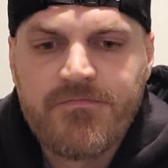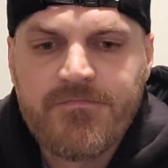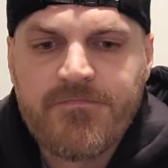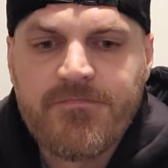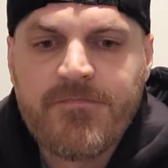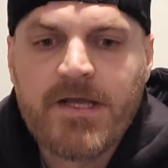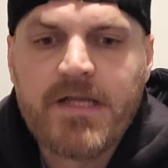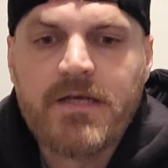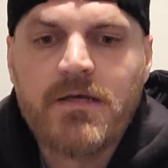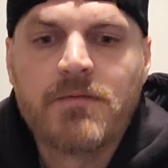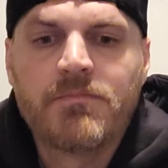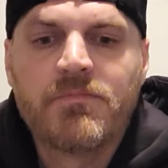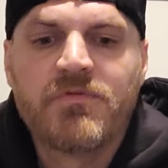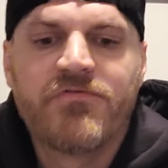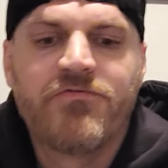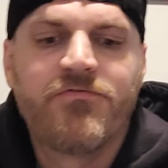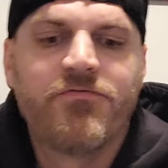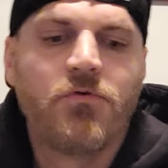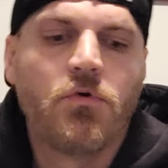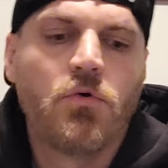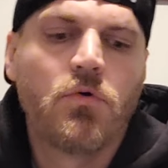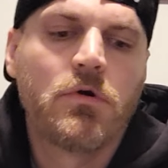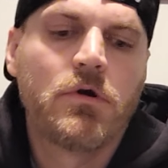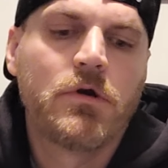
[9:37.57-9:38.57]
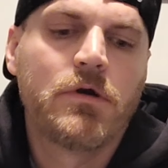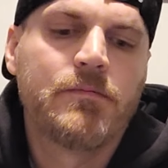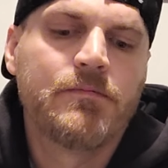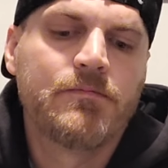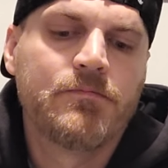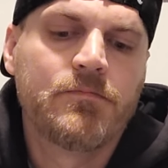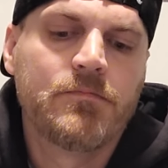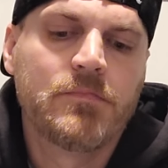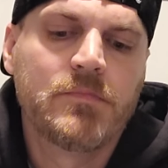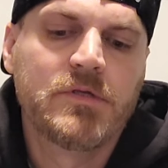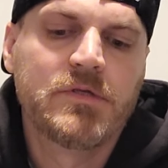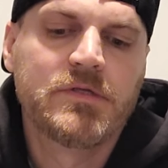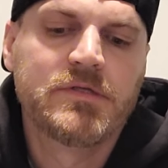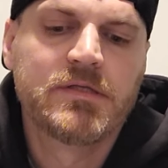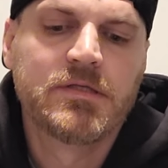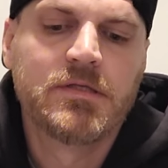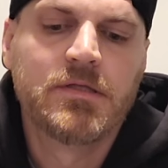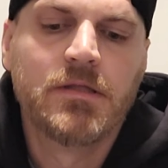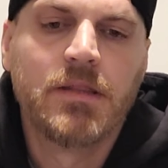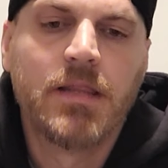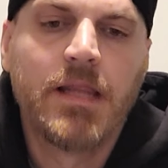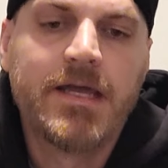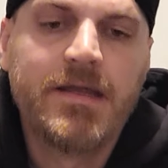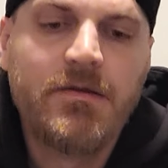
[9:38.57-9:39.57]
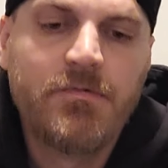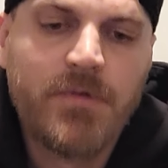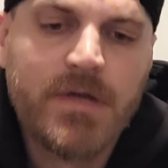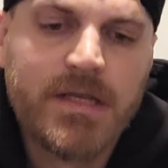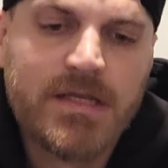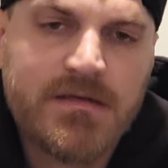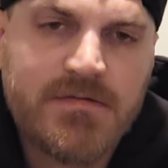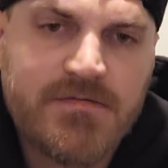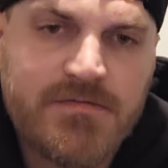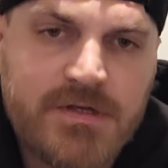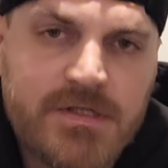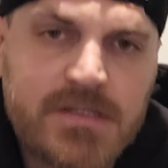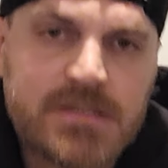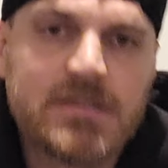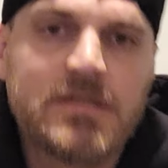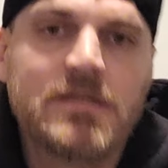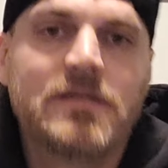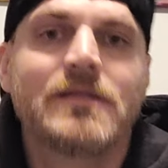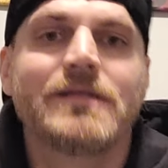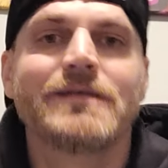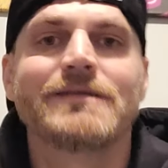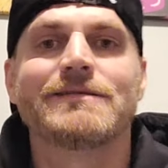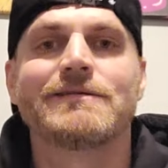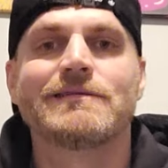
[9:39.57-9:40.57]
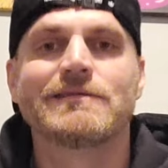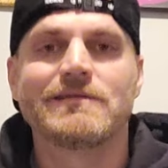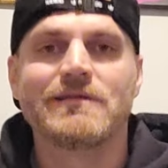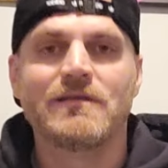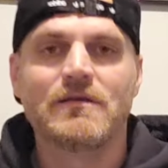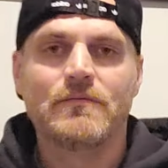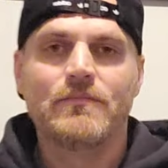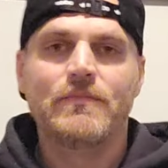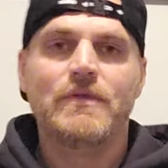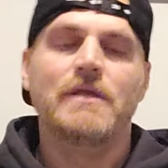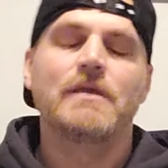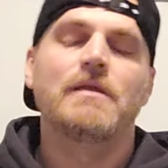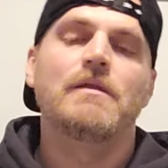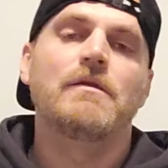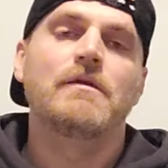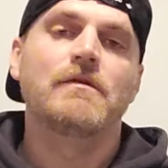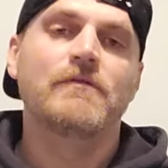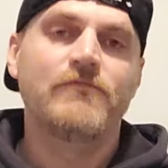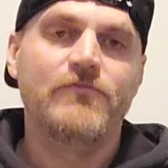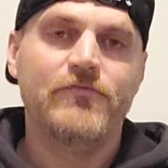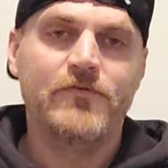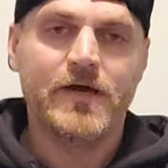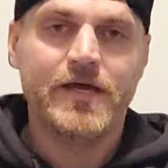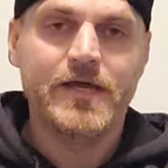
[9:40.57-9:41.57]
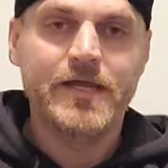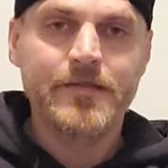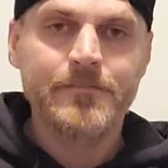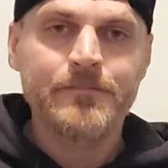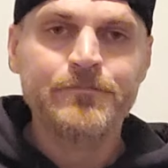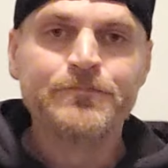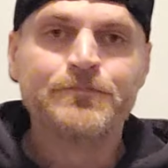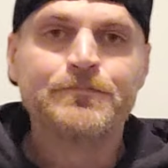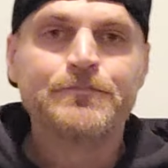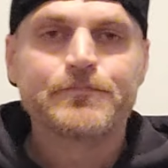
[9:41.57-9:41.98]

Fight number four is in the lightweight division, and this is gonna be a good fight.